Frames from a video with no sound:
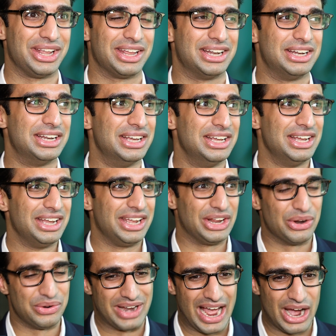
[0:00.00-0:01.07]
And
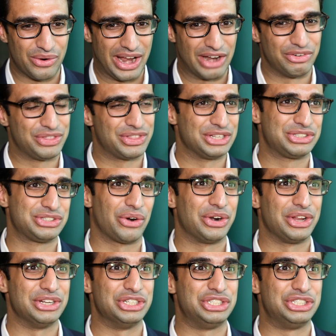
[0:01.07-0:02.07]
now everything's starting